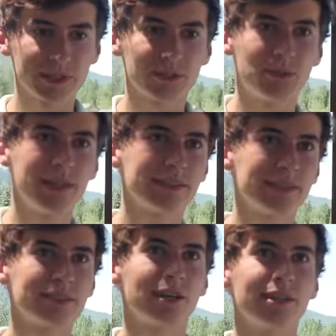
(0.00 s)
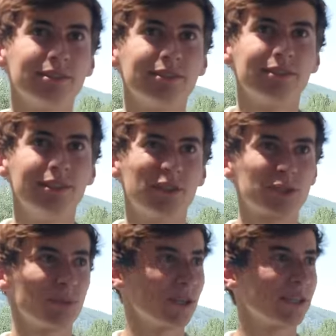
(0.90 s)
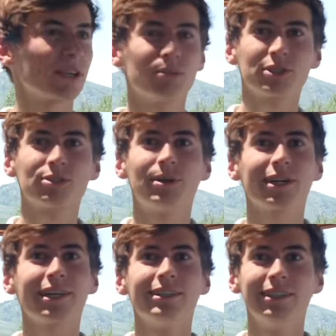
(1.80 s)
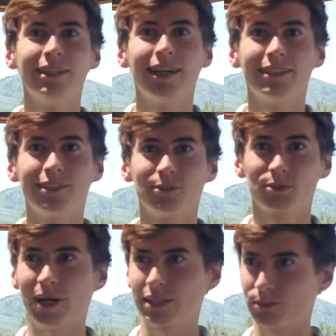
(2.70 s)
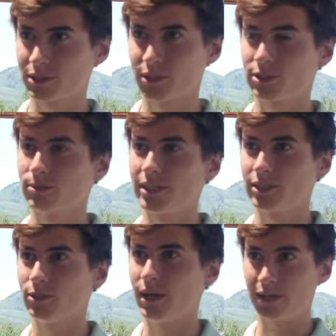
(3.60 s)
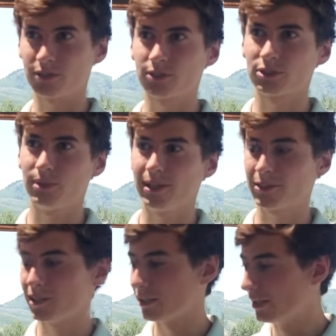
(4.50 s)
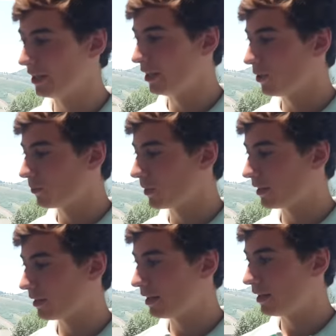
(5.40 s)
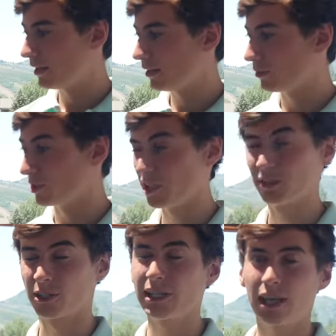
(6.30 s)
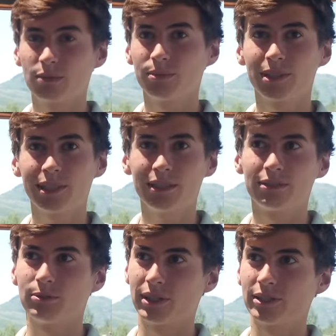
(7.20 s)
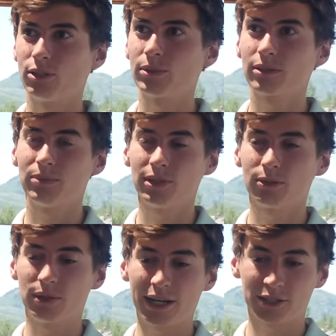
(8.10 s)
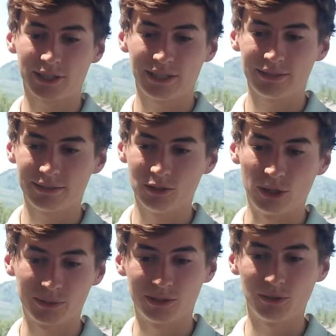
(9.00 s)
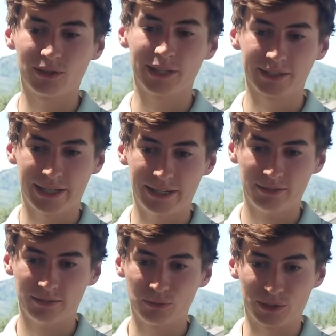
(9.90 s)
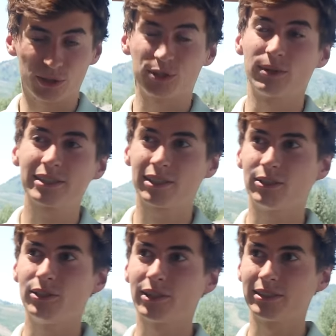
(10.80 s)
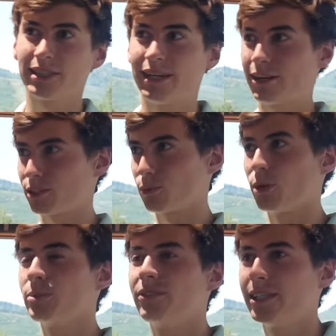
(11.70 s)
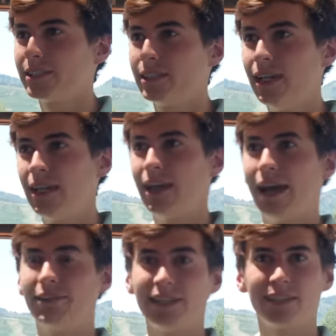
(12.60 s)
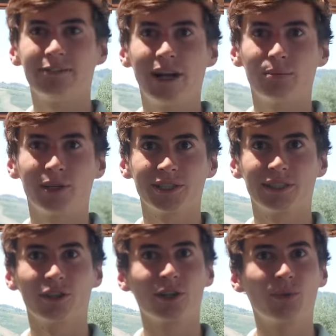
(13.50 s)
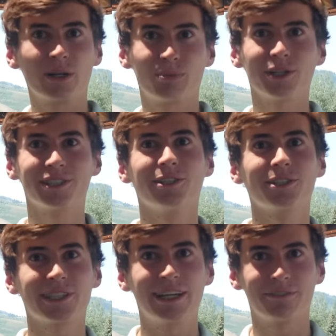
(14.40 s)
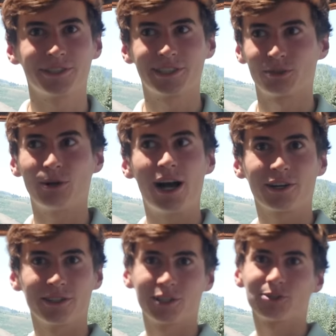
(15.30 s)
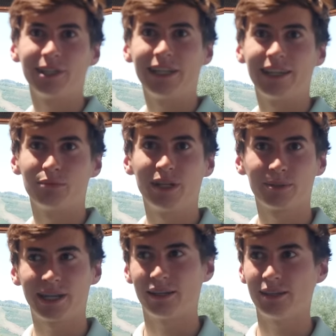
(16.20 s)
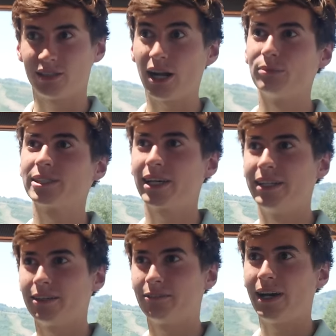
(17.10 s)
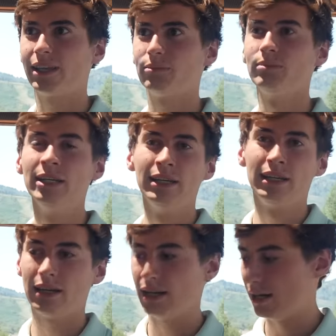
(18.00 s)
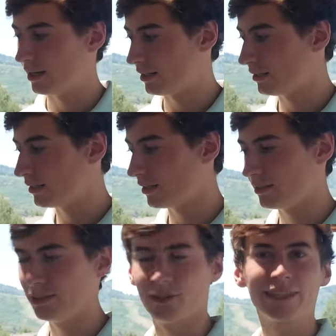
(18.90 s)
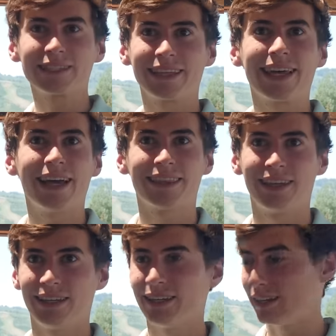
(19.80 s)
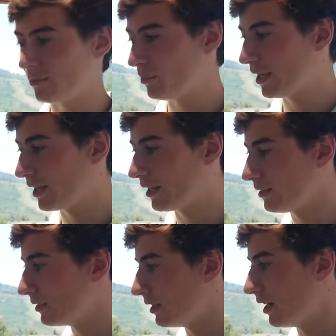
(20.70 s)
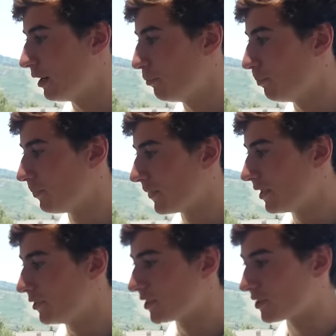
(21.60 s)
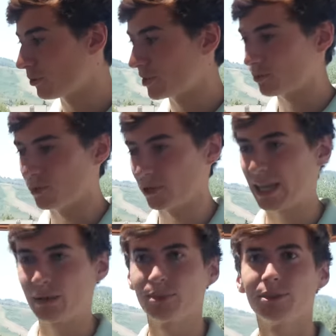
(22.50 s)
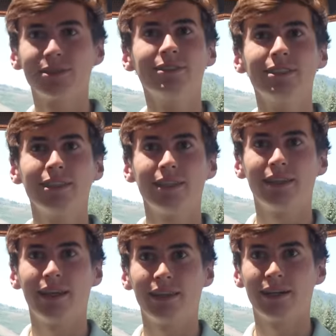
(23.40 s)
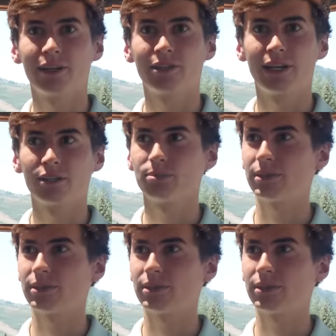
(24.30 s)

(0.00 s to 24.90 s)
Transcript: also want to start you know exploring the commercial market and seeing what's possible with search and rescue, agriculture monitoring. With uh, the machine learning capability, with the supercomputer, we're actually you able to do things like with search and rescue, you can send out a swarm of these, have it identify a person, learn what a person looks like versus a rock or a tree, and then be able to autonomously identify them. Uh, you know, things like that that, that make it um, you are just so much more capable than, than other aerial